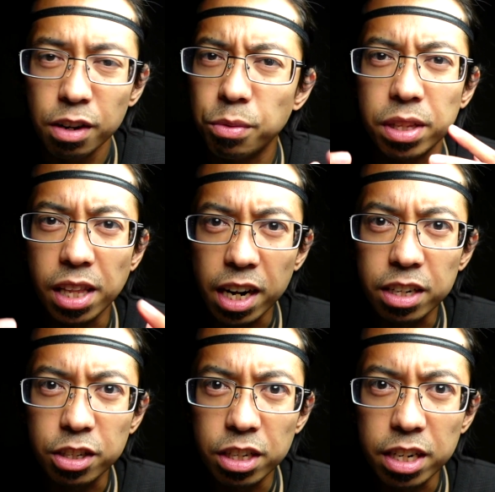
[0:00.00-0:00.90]
with a lot
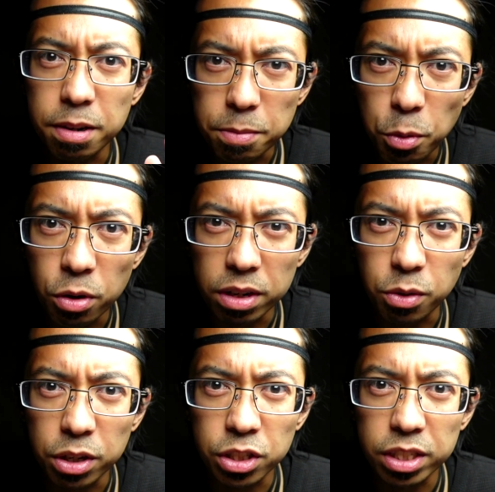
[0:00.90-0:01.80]
of good and important
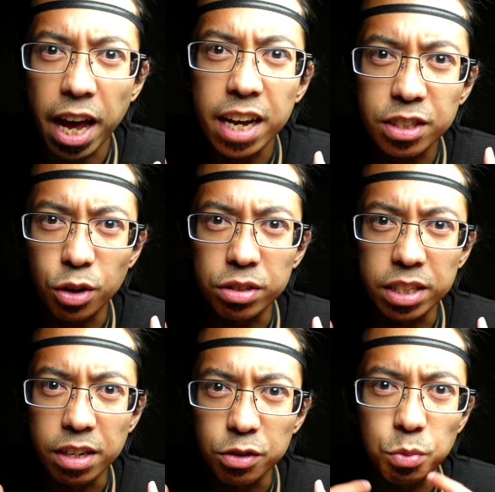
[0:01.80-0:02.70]
questions to ask
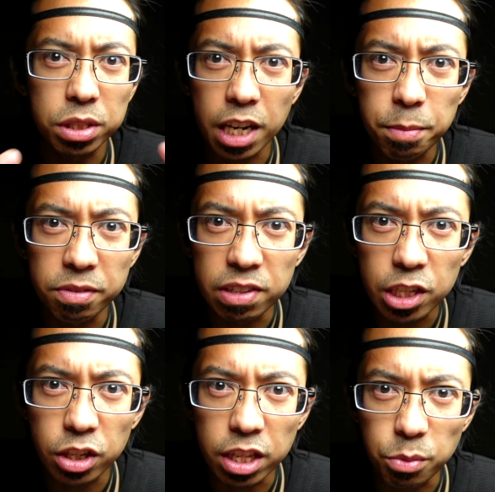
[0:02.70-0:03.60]
ourselves what type of
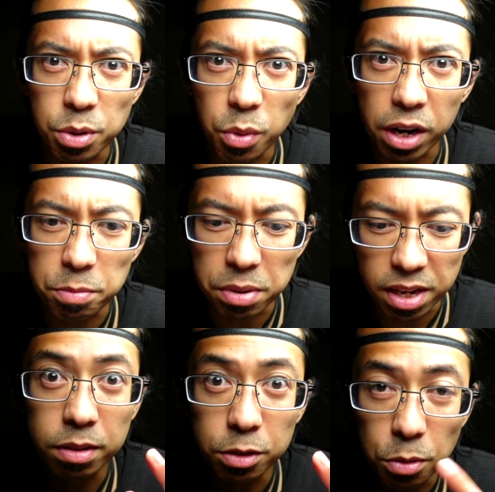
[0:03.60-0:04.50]
DJ that we want to
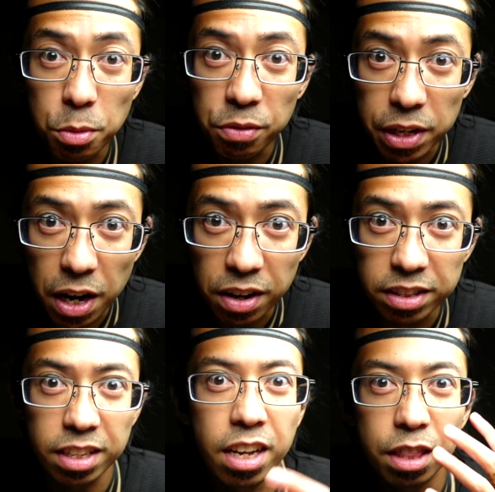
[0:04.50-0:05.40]
be. So moving
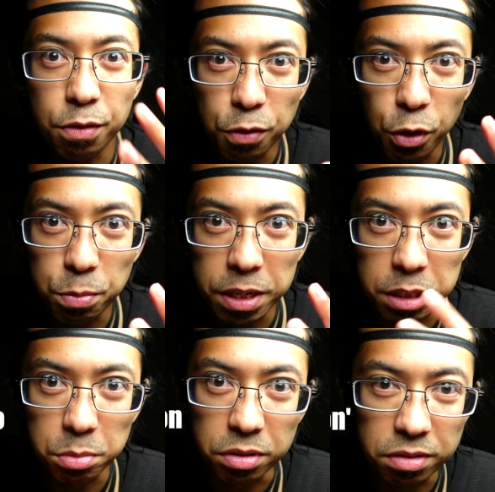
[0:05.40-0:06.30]
on, the 4th
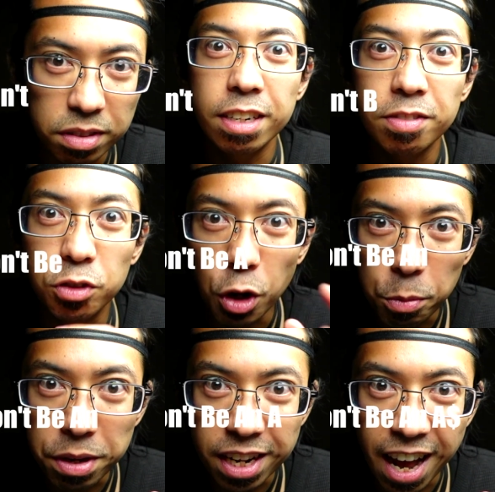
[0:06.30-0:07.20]
principle,
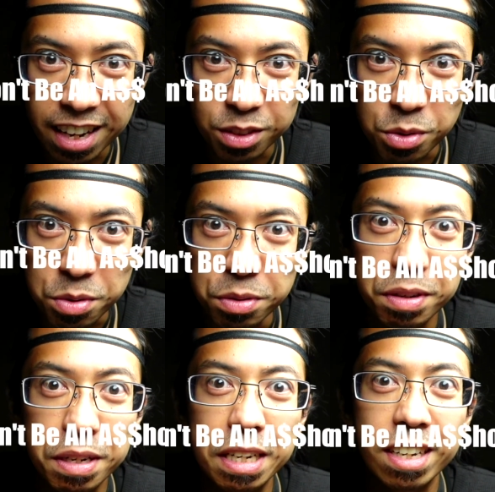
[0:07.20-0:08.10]
don't be an asshole.
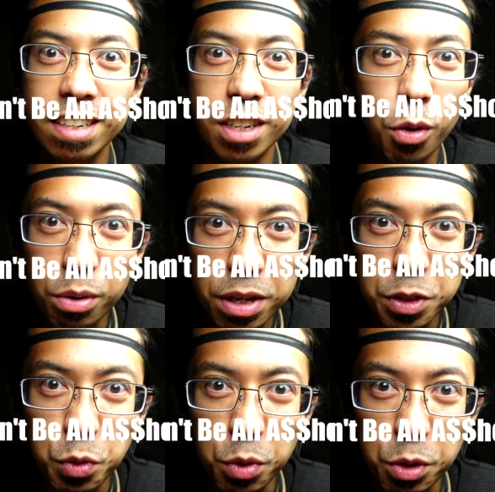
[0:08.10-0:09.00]
No one
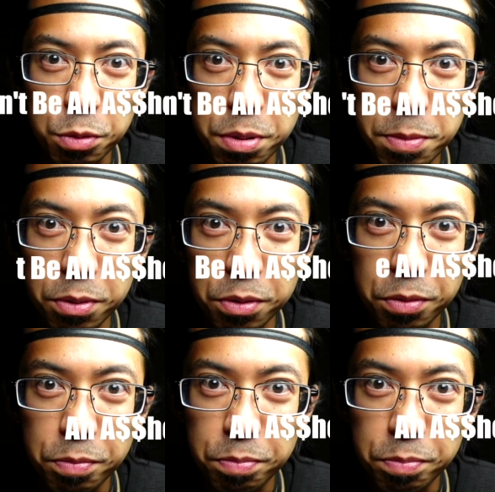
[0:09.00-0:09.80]
wants to work with people